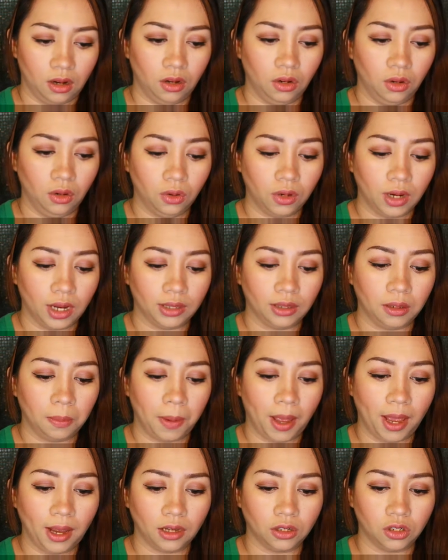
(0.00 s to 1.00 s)
Look at the
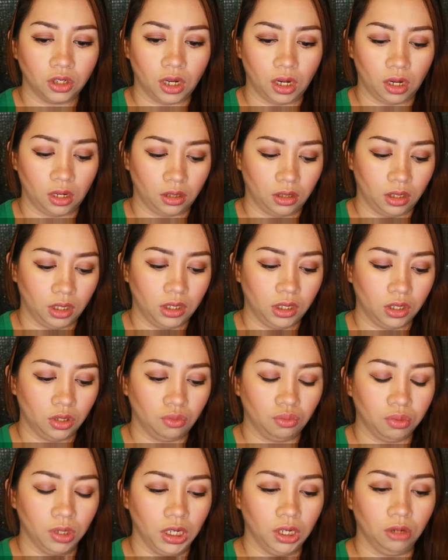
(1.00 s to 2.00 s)
packaging. This
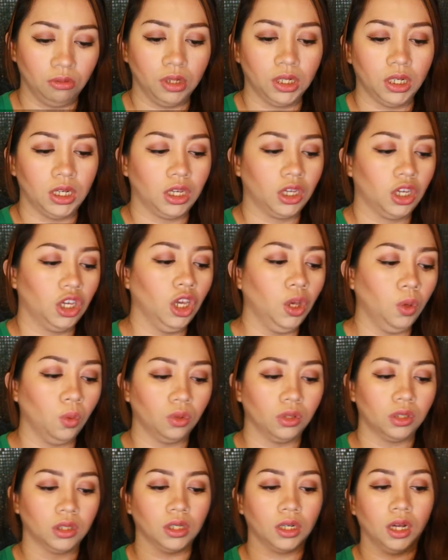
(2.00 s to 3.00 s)
is really, really cute.
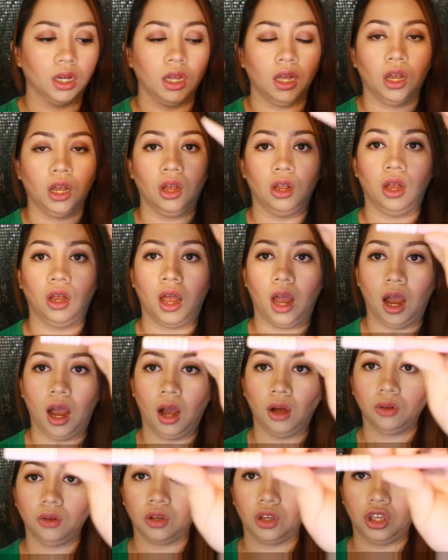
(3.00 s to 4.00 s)

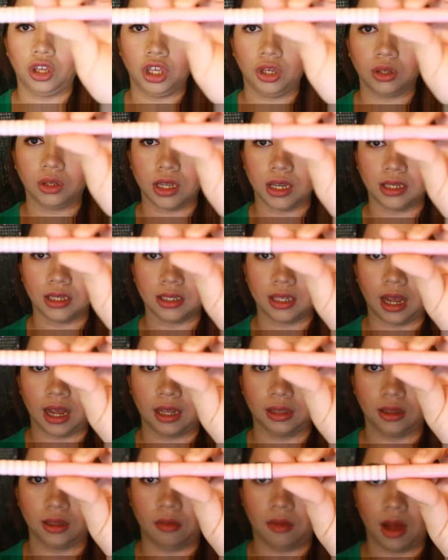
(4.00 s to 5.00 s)
How cute is
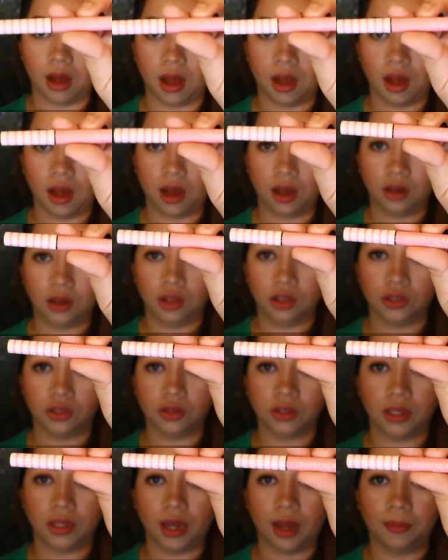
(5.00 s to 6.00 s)
that, diba? Ang
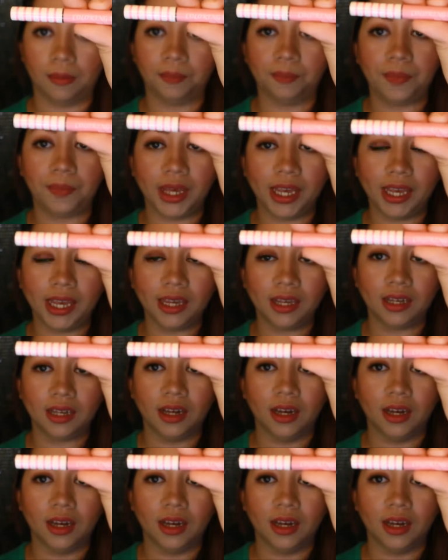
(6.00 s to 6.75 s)
cute niya. Pink.